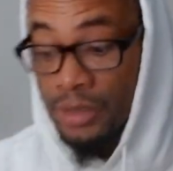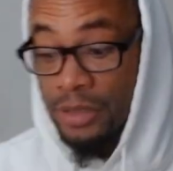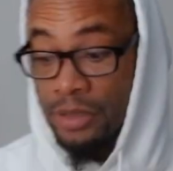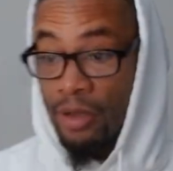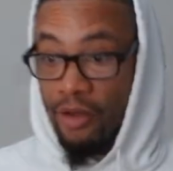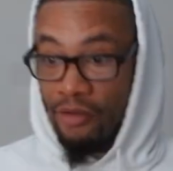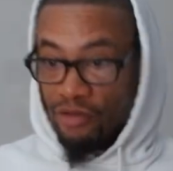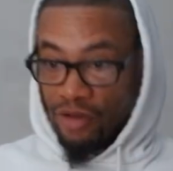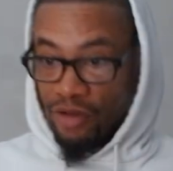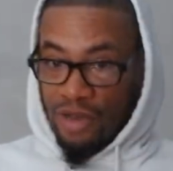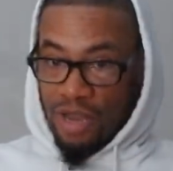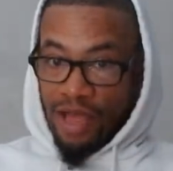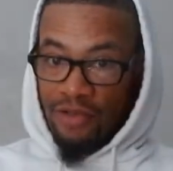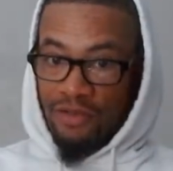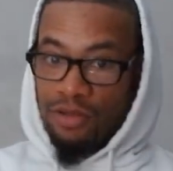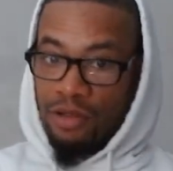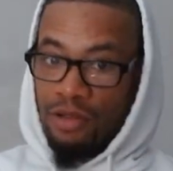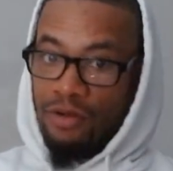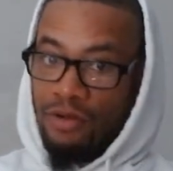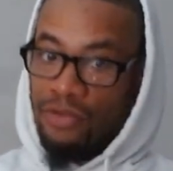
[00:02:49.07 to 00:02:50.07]
Get your
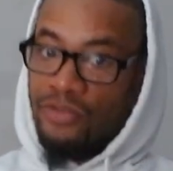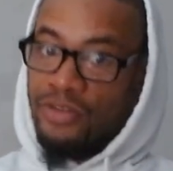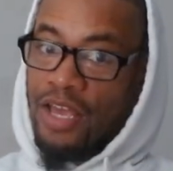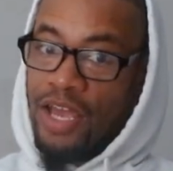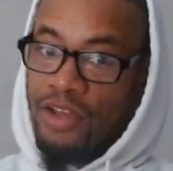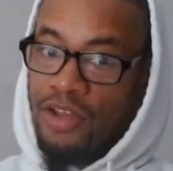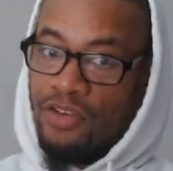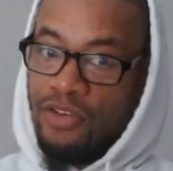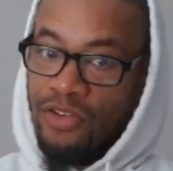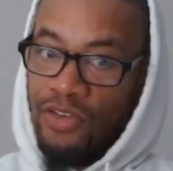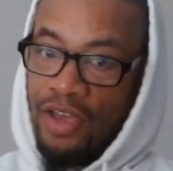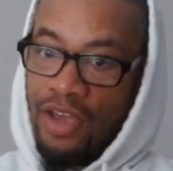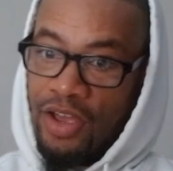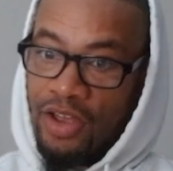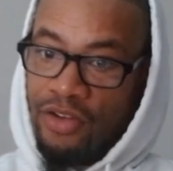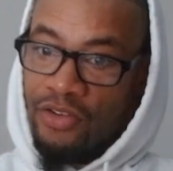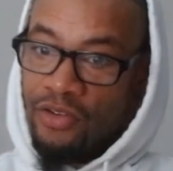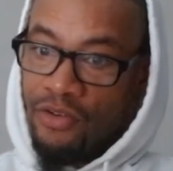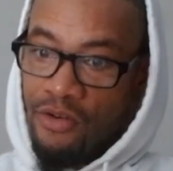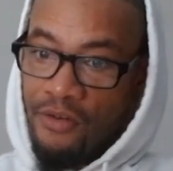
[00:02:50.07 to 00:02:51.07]
nice little sagey
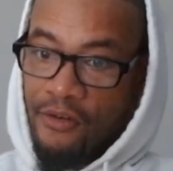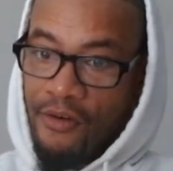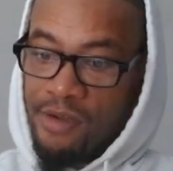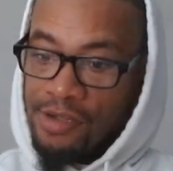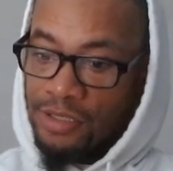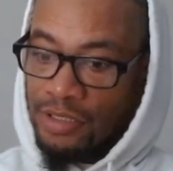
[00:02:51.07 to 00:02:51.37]
sage going